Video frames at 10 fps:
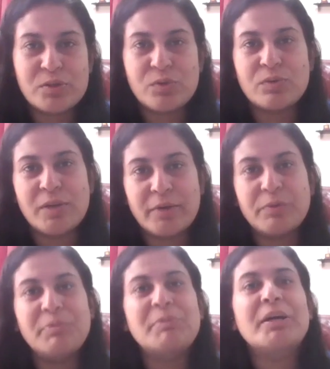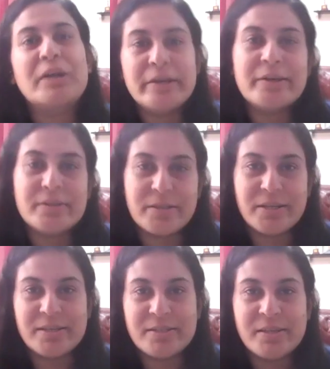So that would be my career
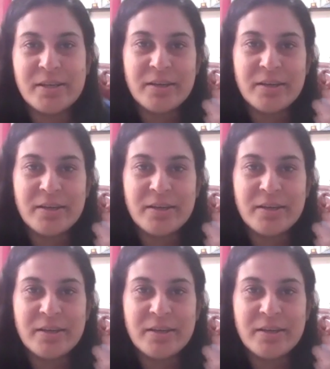series.